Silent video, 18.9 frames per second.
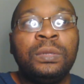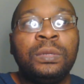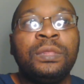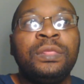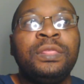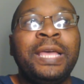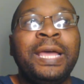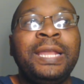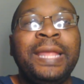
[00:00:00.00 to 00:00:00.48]

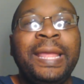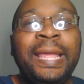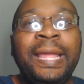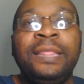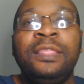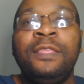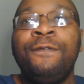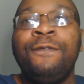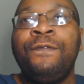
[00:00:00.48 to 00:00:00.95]
that
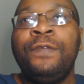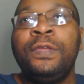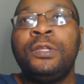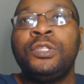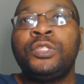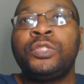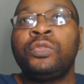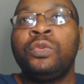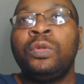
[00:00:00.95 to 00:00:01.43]

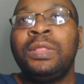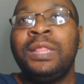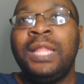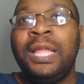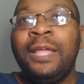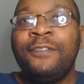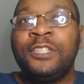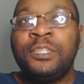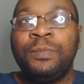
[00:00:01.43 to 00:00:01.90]
individual
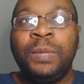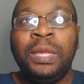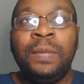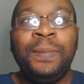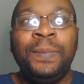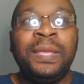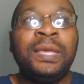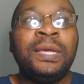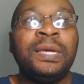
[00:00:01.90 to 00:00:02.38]
loves me
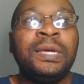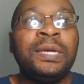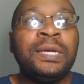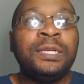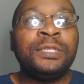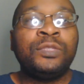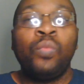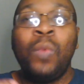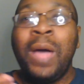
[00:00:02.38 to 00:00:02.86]

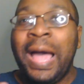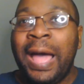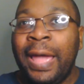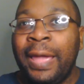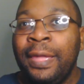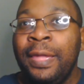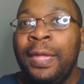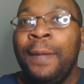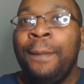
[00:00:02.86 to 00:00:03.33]
because
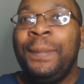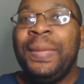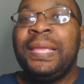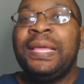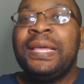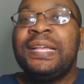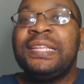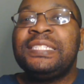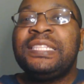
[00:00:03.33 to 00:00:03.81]
why?
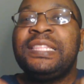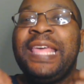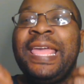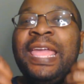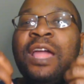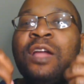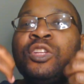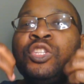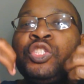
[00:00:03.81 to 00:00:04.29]
Because
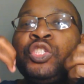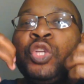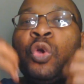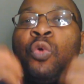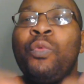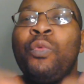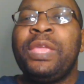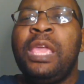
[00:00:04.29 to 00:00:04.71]
they are showing